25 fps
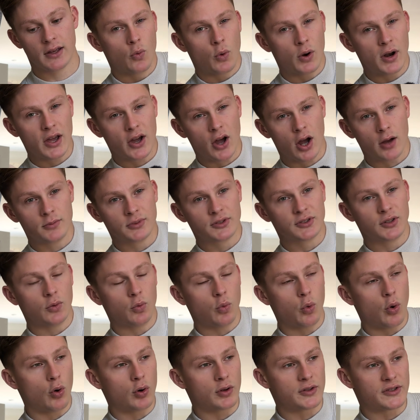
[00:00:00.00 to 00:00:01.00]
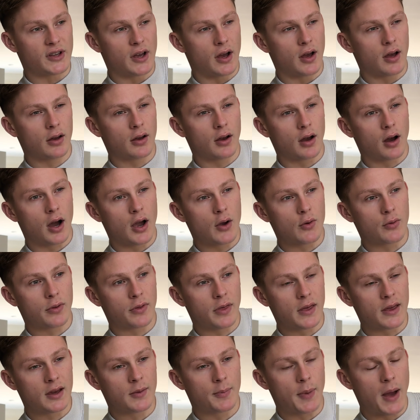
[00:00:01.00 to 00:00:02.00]
When it comes to water, I would
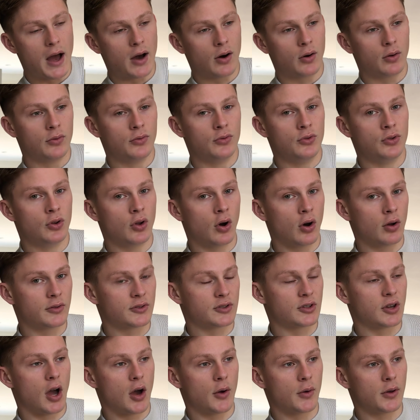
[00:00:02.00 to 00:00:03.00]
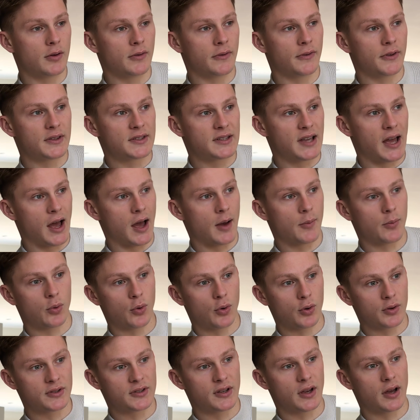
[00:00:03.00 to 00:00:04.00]
think about not going for tap
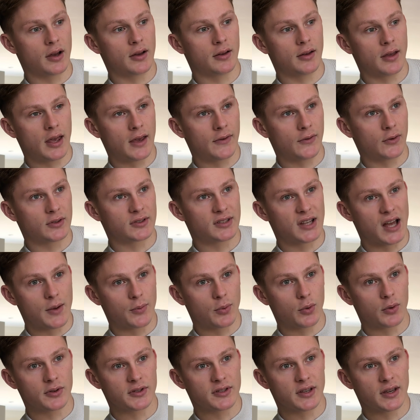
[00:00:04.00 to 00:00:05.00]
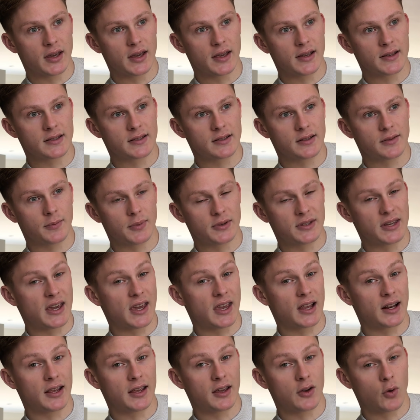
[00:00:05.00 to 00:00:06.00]
water if your tap water is
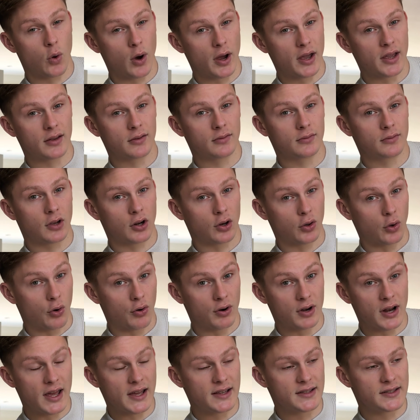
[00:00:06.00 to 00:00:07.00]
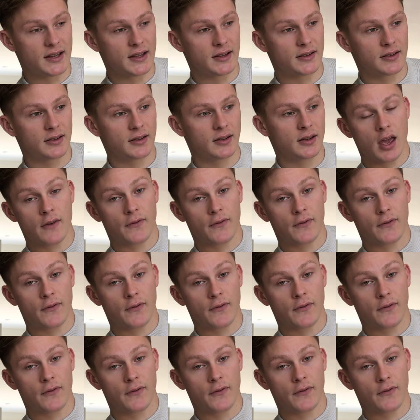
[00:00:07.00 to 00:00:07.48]
particularly quite chlorinated.